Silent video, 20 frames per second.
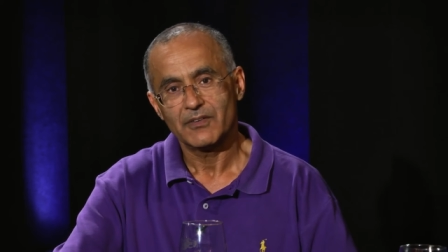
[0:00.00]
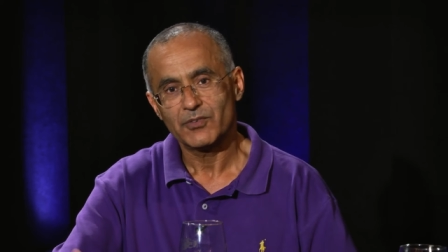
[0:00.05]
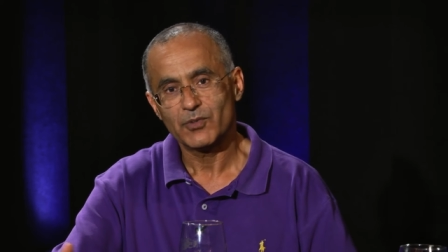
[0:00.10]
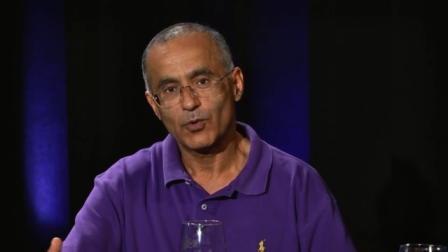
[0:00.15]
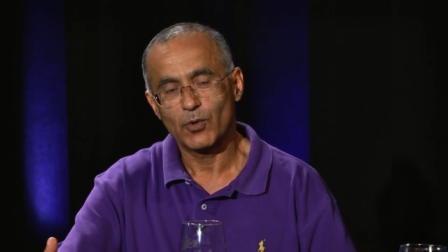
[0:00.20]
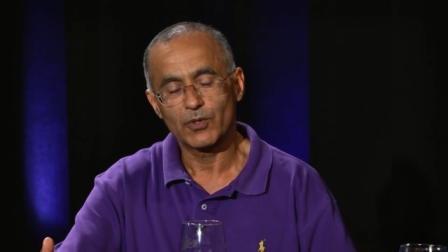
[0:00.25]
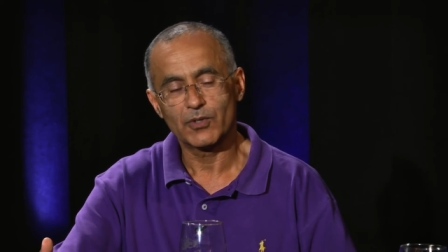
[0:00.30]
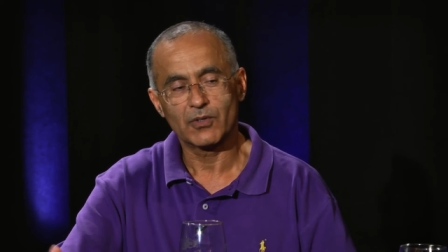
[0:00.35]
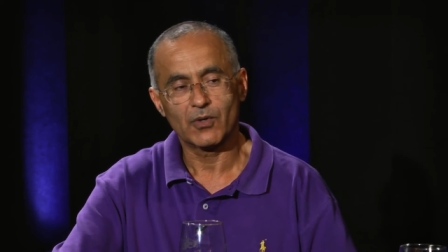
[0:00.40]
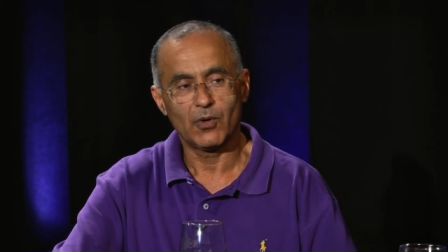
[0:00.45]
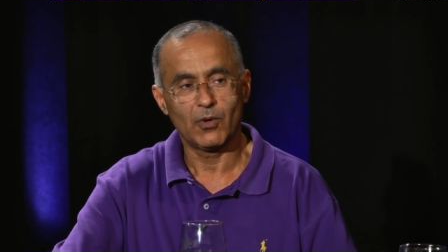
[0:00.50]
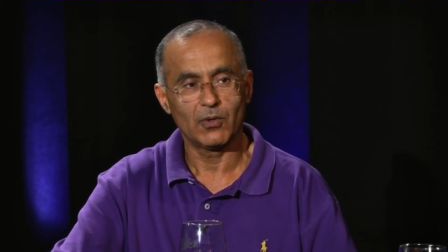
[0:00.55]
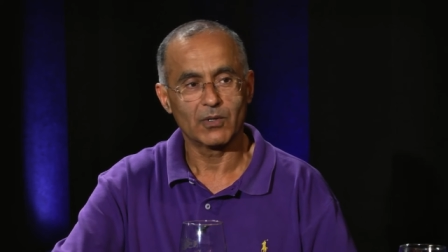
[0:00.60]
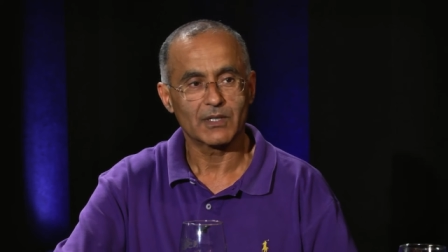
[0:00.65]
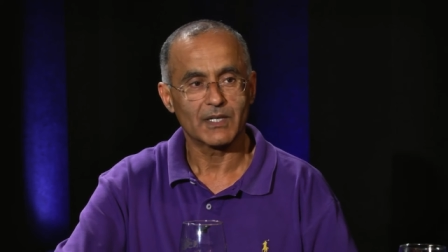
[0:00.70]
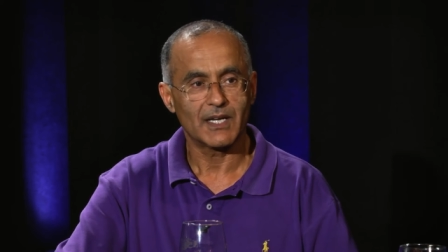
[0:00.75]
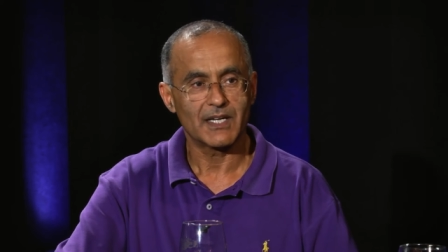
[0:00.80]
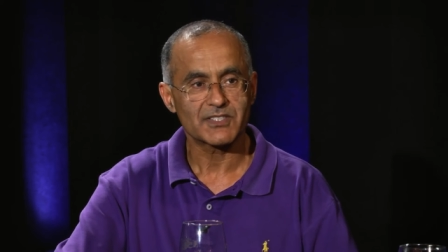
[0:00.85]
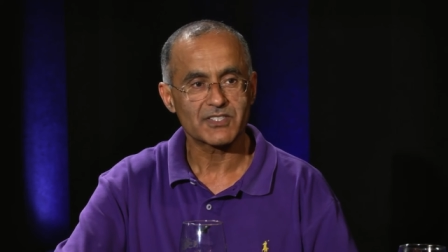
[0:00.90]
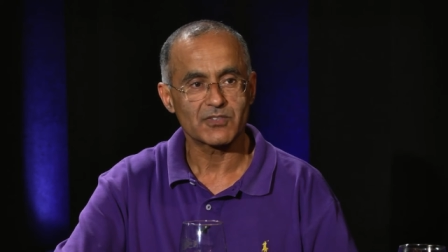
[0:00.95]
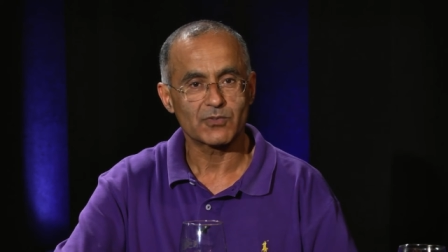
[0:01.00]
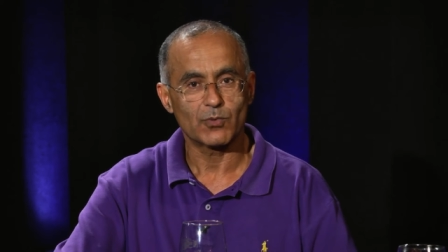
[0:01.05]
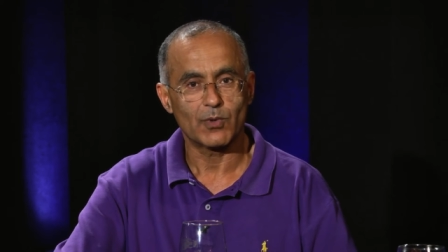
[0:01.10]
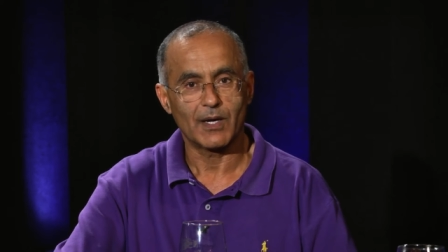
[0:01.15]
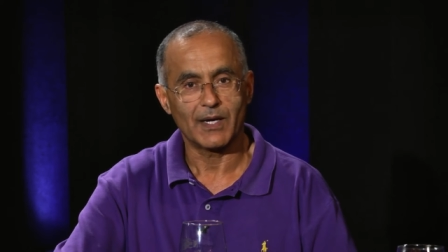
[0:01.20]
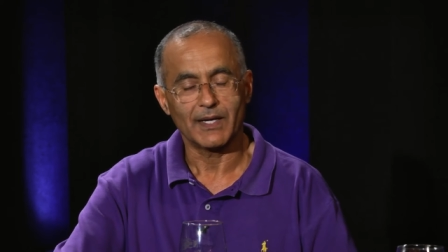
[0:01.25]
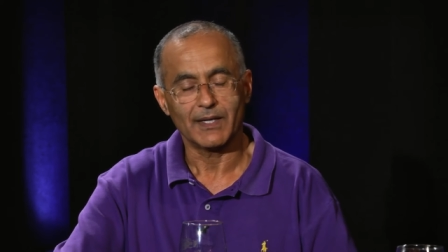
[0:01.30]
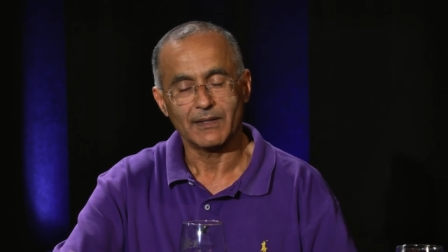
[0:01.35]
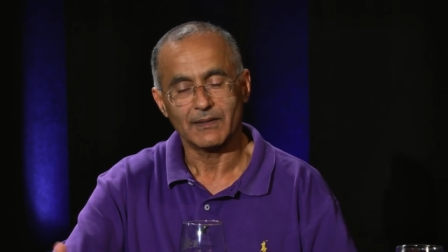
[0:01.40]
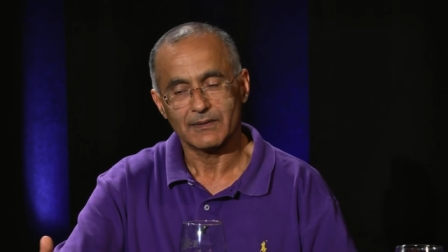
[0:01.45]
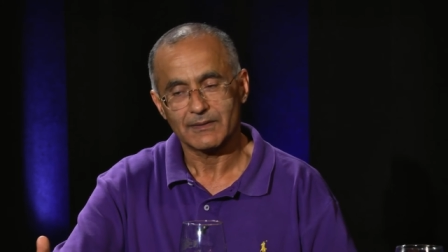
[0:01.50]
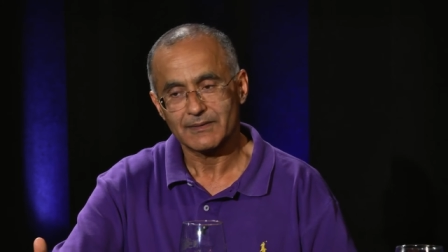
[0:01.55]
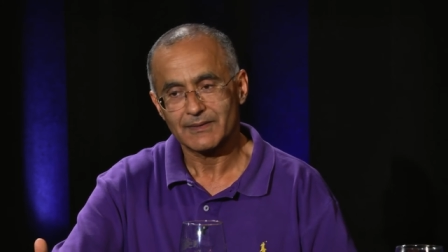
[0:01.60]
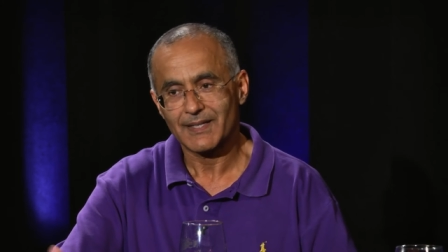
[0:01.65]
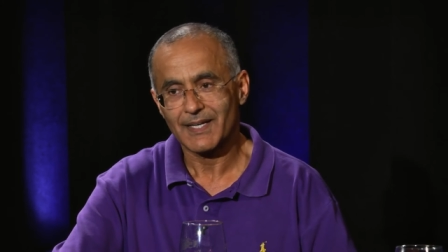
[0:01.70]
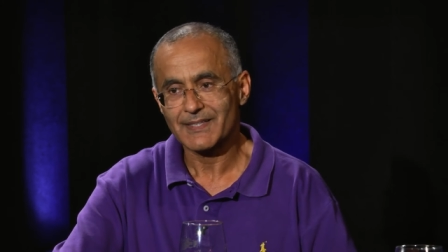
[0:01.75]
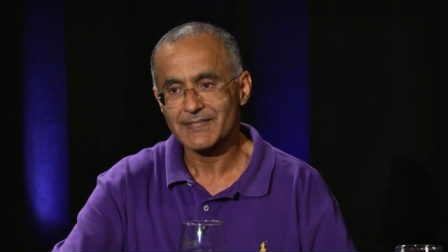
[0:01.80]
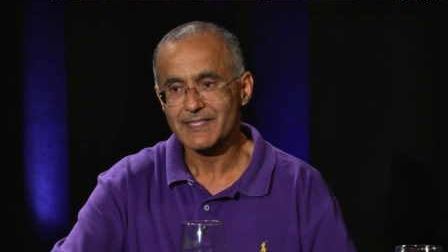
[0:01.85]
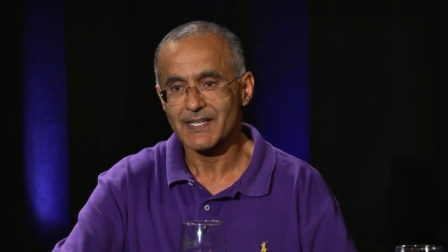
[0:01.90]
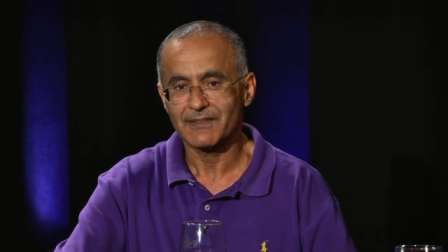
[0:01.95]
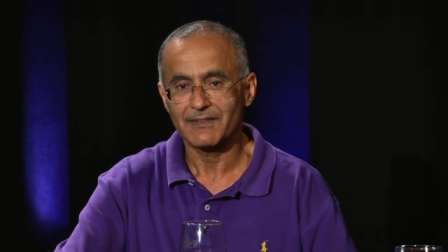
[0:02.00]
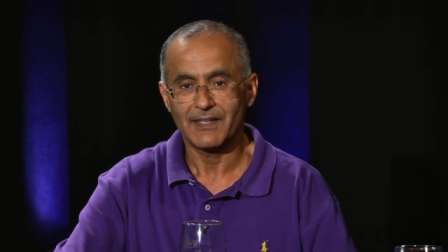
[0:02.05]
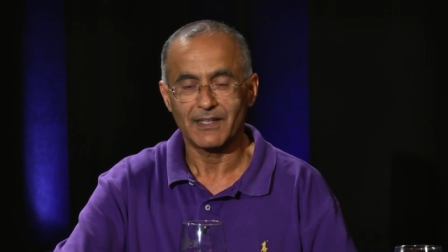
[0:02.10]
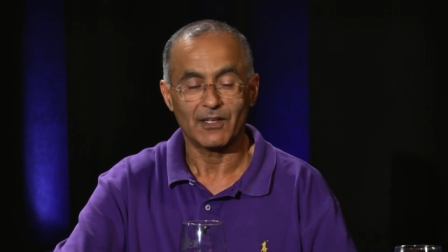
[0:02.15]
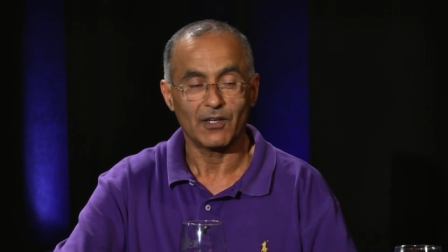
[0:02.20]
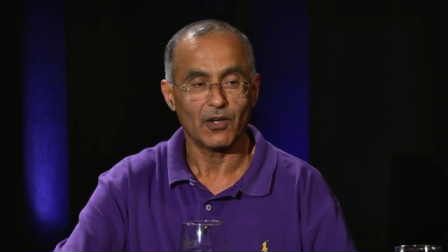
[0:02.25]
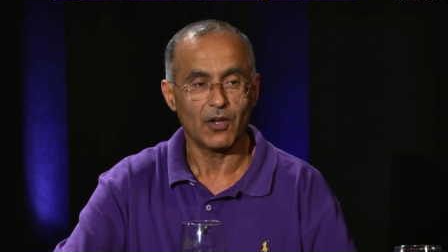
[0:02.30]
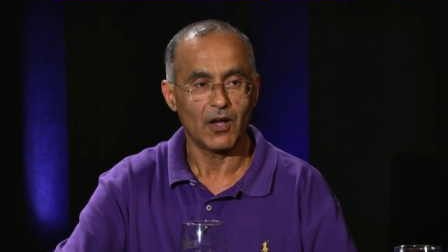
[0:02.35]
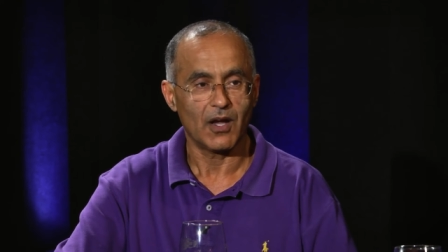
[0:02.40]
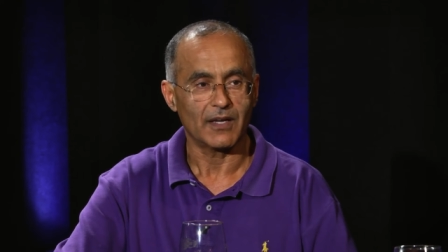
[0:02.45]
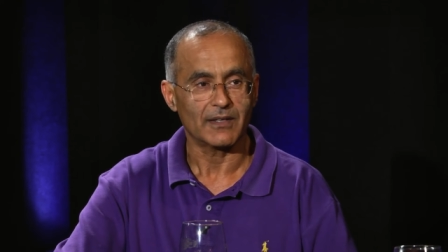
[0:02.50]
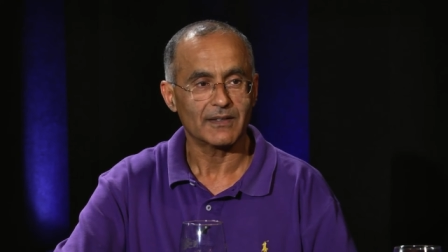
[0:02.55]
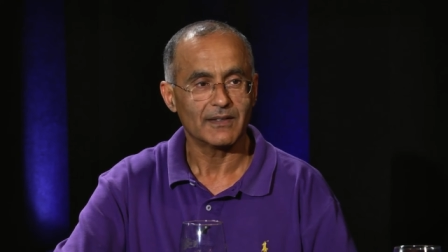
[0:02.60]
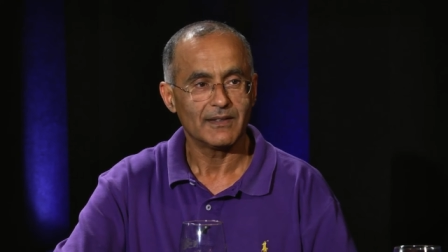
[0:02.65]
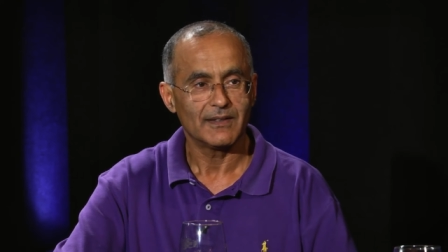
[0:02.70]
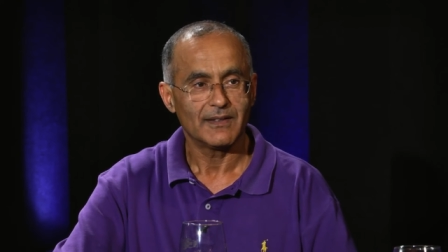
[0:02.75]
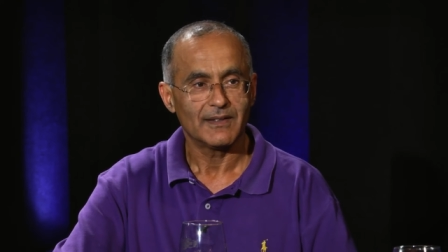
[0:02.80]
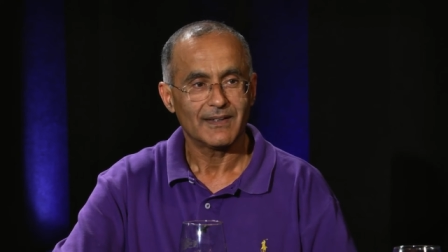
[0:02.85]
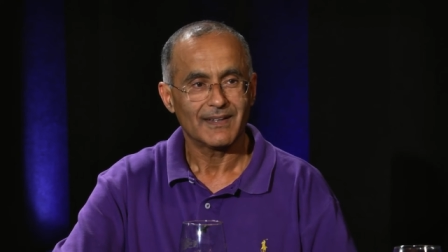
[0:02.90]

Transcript: If you order a whole glass of wine, that's, I think, a lot.